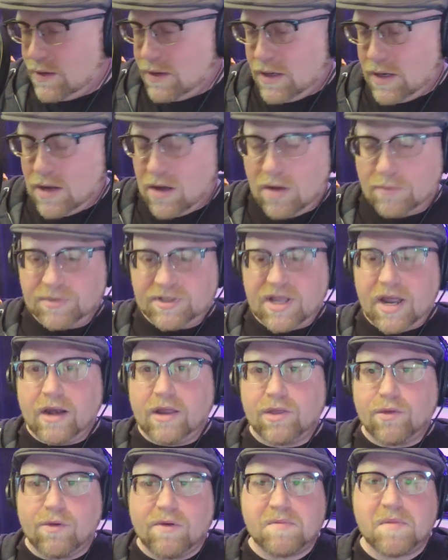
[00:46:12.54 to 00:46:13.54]
You know, I'm
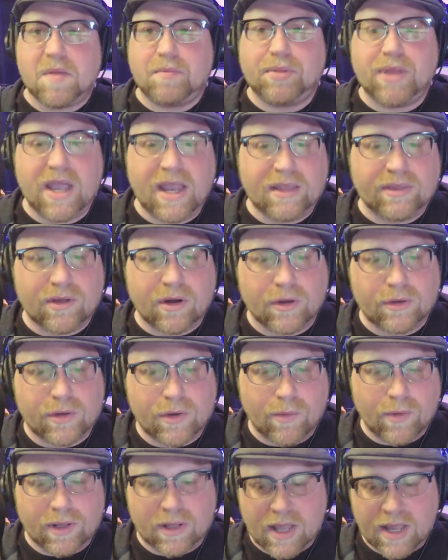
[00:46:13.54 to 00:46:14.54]
standing there on my plate. They're
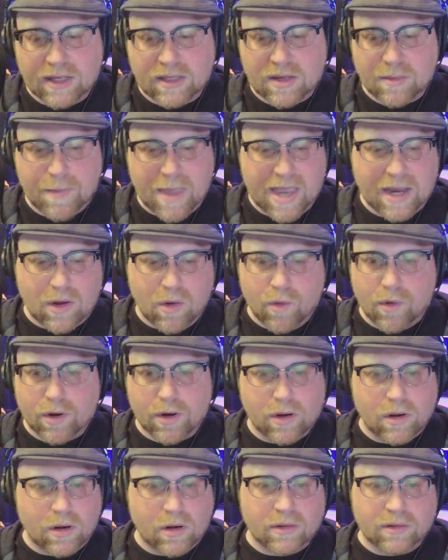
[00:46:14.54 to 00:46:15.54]
doing like to make
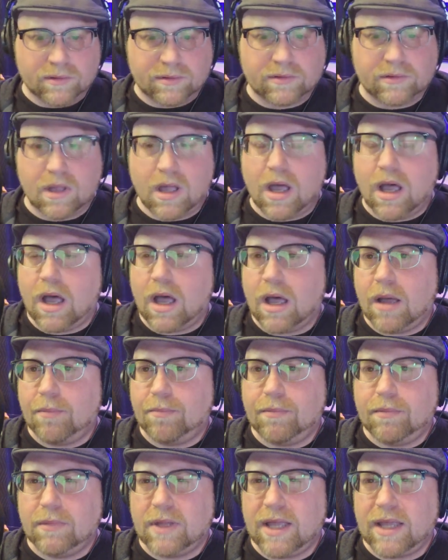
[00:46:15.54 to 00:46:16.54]
order, uh,
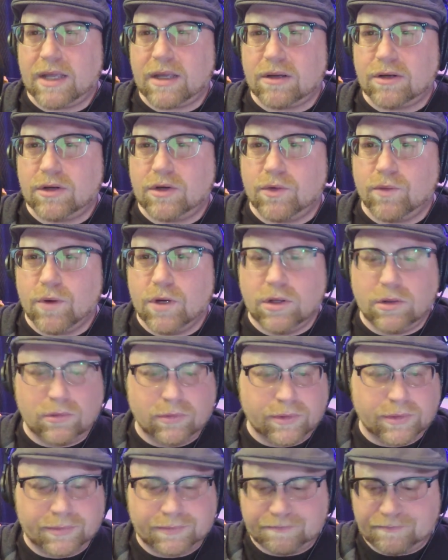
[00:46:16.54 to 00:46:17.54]
like
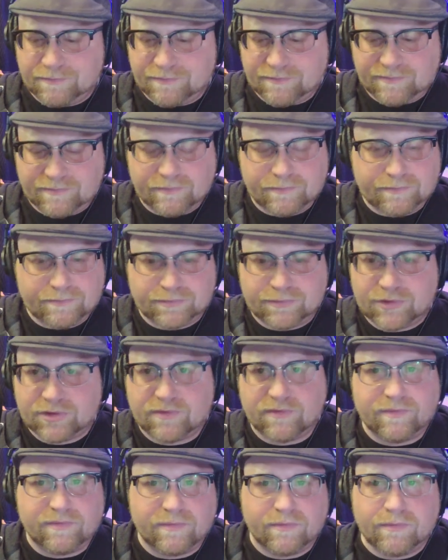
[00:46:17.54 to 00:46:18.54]
grilled,
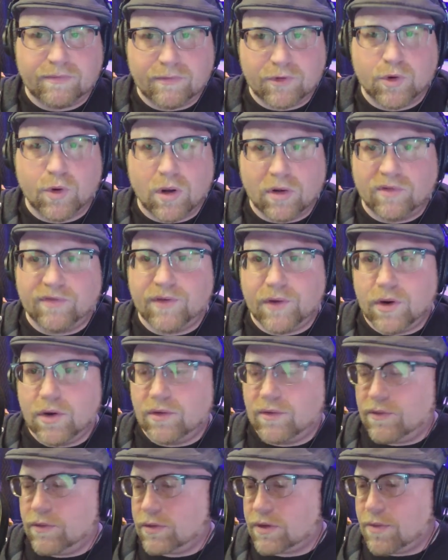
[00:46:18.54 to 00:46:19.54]
grilled
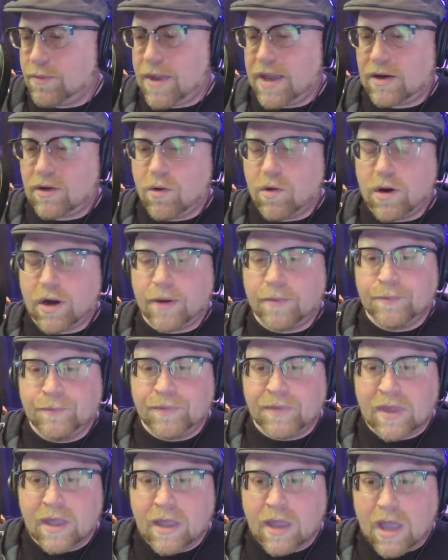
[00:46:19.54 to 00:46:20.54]
food to make order.
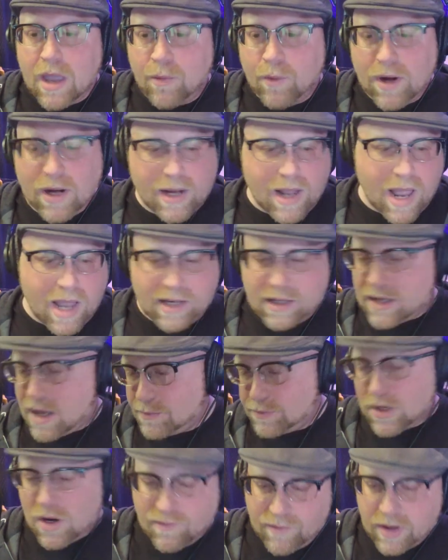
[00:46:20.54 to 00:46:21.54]
Mm-hmm. And when a guy
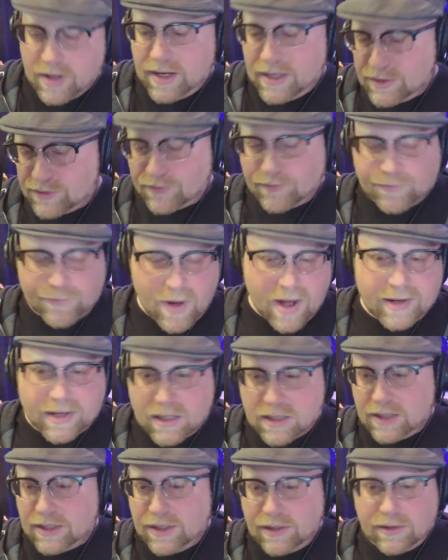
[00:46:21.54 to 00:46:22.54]
comes over and he's
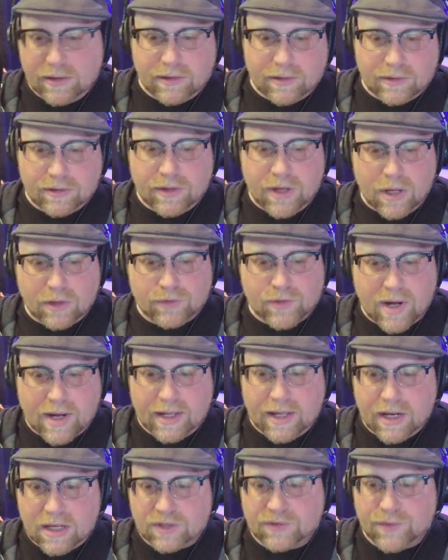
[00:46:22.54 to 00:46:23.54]
frantically, you know, trying
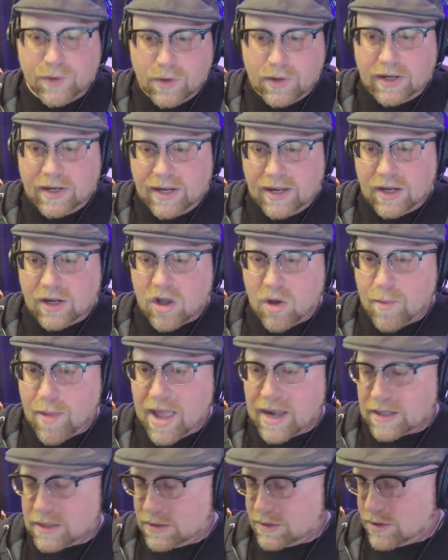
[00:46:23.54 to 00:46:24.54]
to get his food and he can go
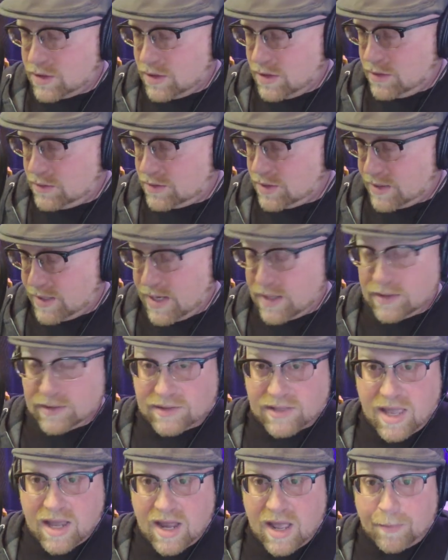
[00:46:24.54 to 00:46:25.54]
back to to getting
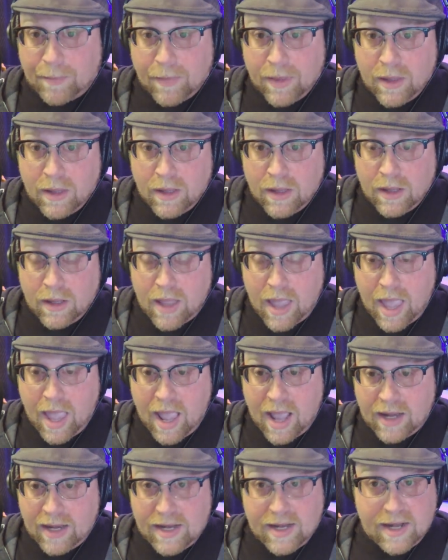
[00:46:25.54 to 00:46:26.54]
set up,
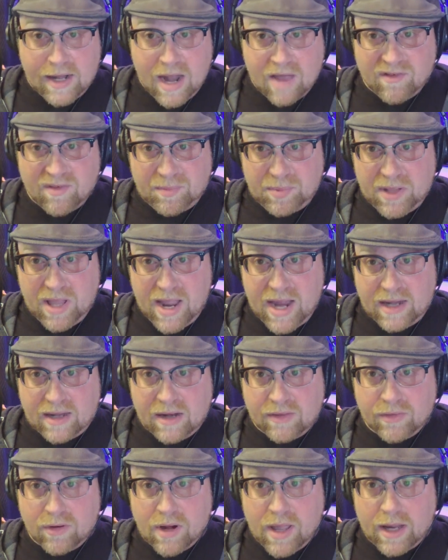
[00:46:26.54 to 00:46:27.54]
and he didn't have a plate,
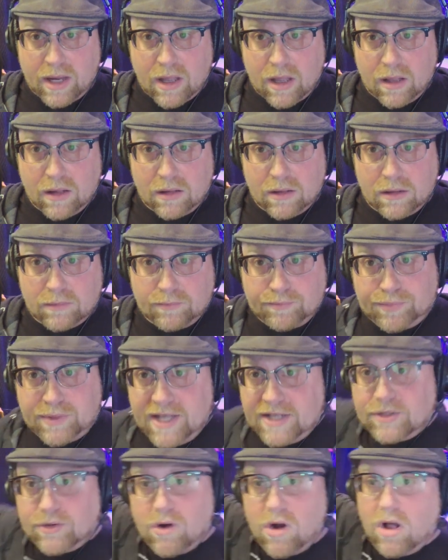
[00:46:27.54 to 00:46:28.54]
and they're like,
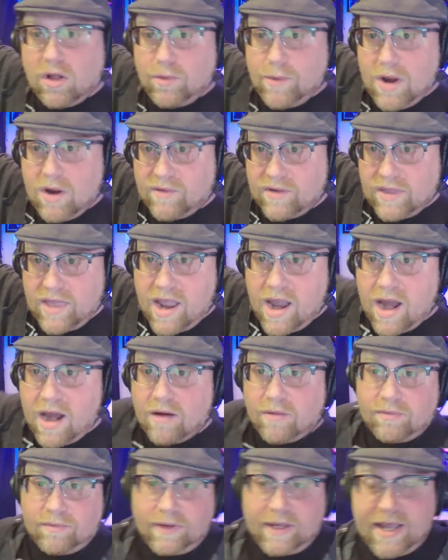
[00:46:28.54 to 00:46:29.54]
plates are all the way over
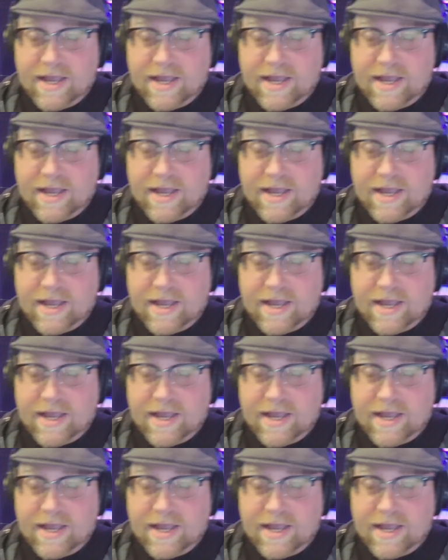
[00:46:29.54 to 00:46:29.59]
there.